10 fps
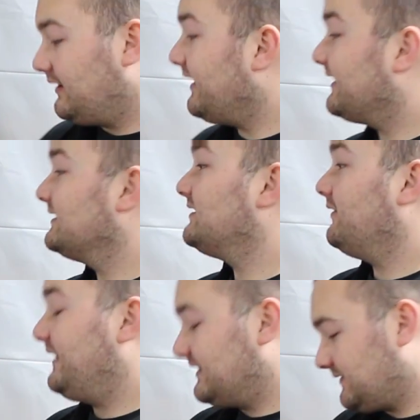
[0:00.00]
I can
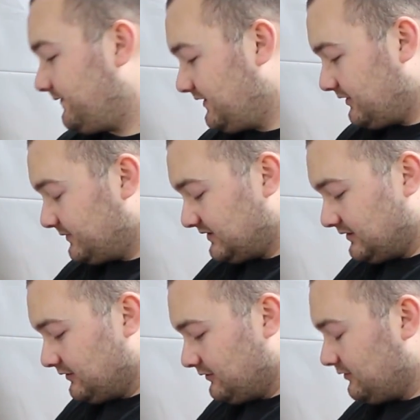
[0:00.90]
tell that's a Phillips.
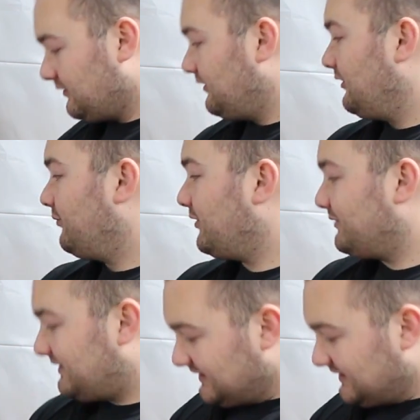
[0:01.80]
But with